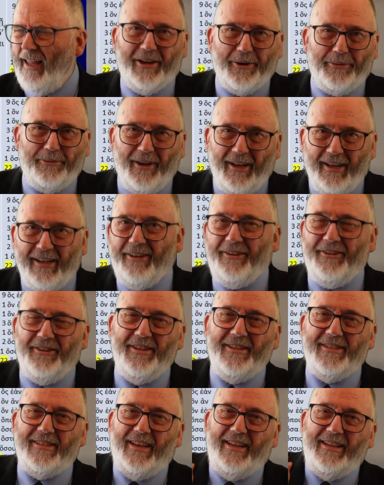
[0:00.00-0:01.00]
Kariah
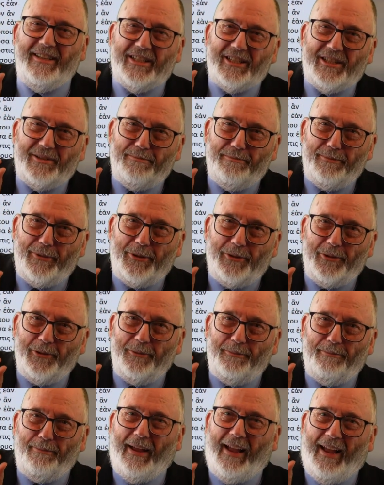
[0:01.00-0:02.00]
is a
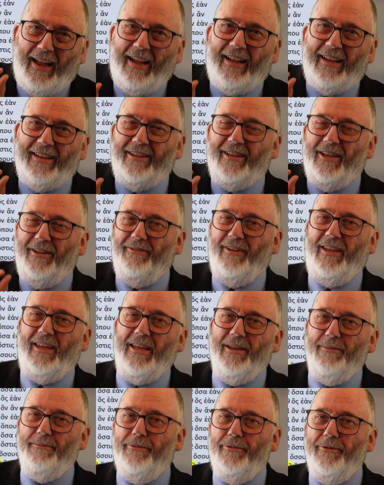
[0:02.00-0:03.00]
small part of a
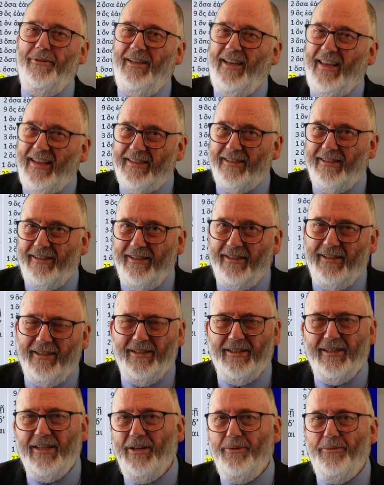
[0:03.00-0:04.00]
Hebrew letter that
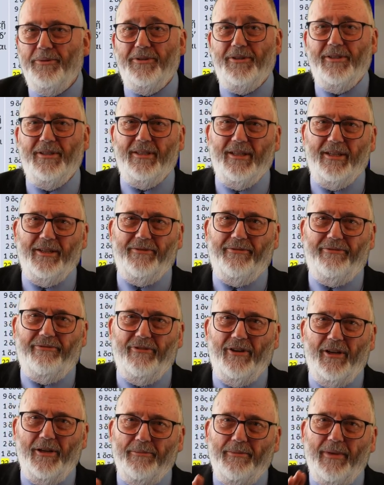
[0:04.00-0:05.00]
distinguishes it
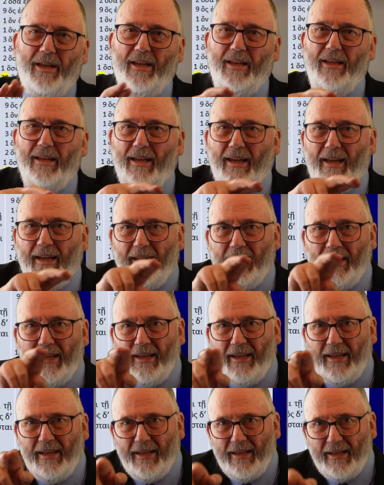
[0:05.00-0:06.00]
from
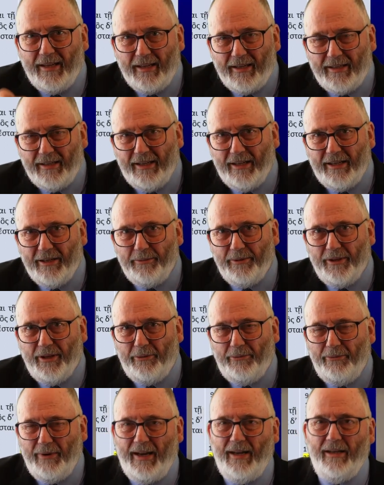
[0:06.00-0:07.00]
a letter with a
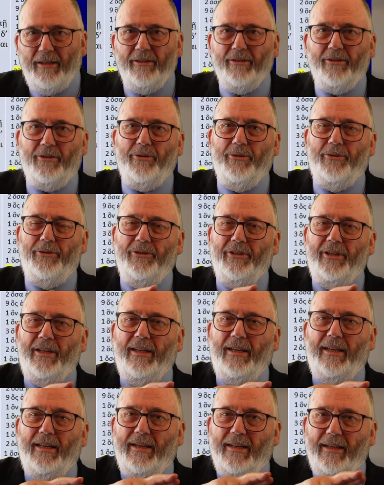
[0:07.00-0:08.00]
round corner
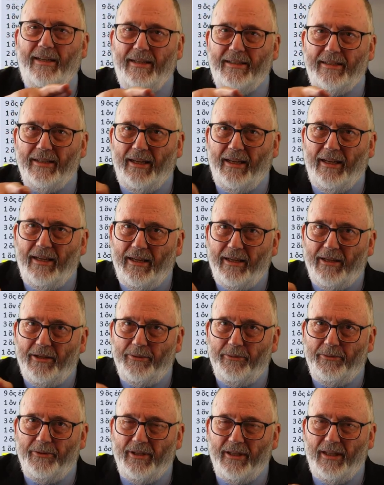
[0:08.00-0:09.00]
and a letter
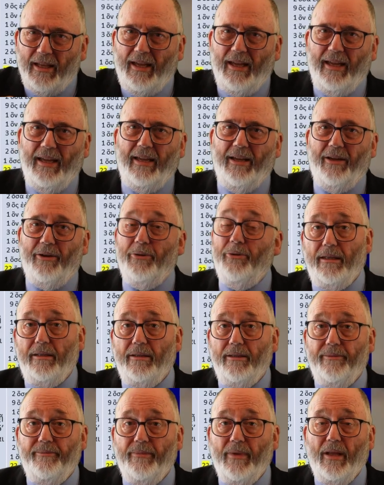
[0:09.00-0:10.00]
with a
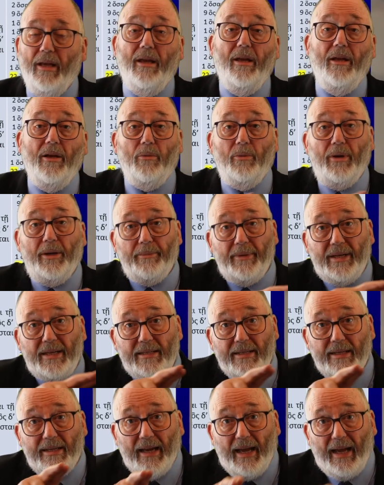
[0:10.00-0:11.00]
corner. One
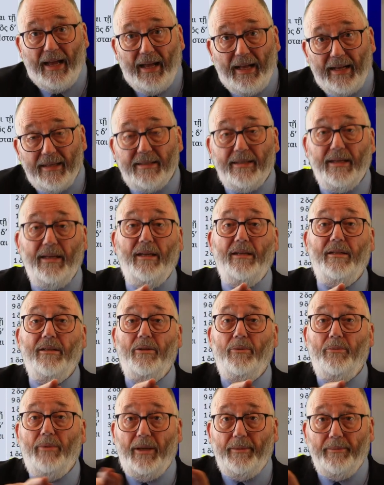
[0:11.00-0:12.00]
means an R sound
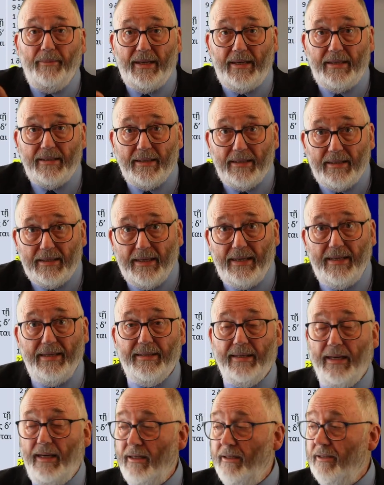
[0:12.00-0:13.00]
and one means a D
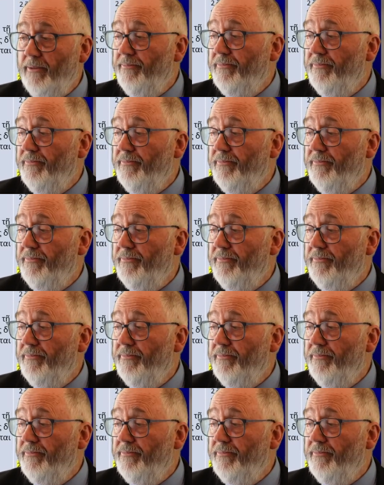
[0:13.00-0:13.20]
sound.